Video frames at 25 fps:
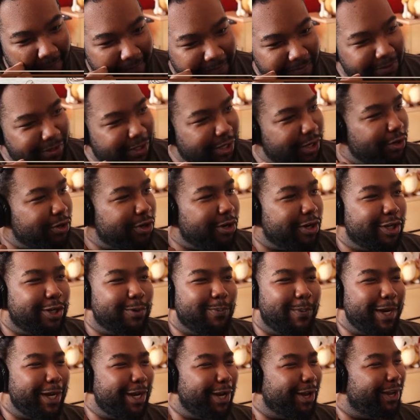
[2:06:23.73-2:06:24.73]
Do
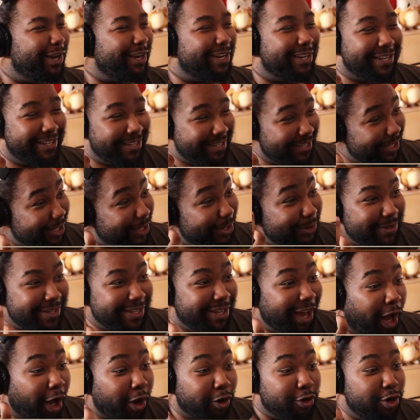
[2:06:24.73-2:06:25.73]
we
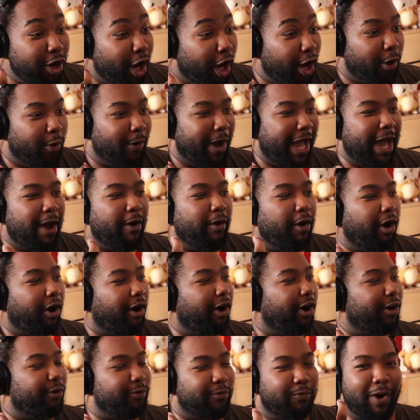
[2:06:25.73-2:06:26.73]
y'all know how
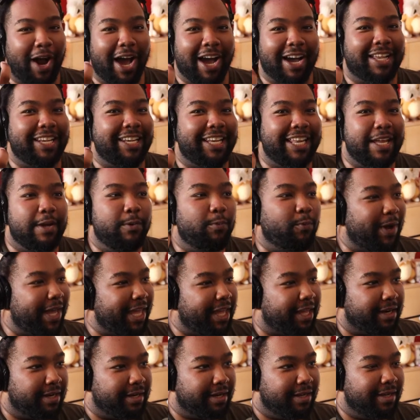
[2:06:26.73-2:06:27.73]
hard Rock Lee
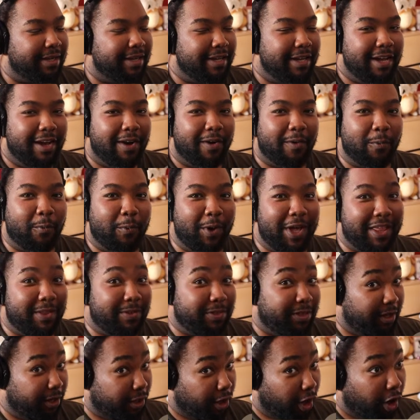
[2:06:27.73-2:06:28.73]
went with
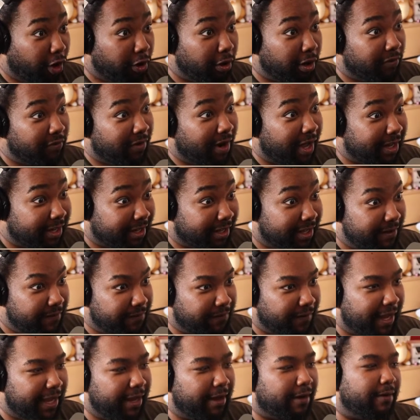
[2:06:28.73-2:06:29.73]
the Gara Rock Lee
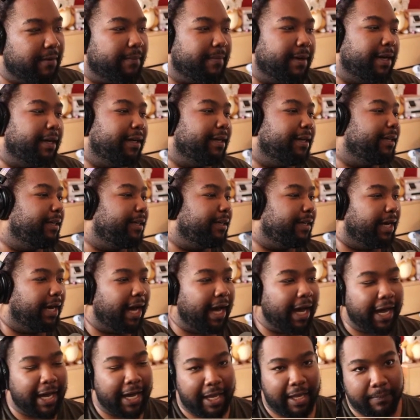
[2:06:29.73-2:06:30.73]
fight? Oh my
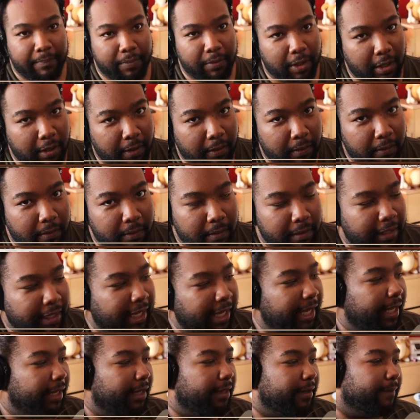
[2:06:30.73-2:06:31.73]
god, bro.
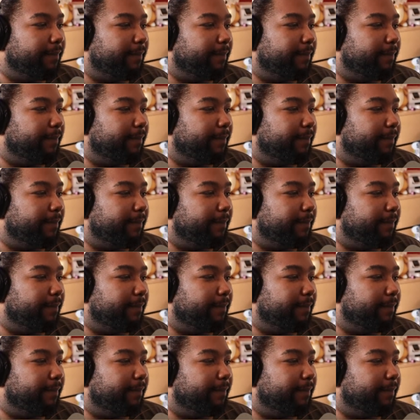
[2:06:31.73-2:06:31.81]
Like,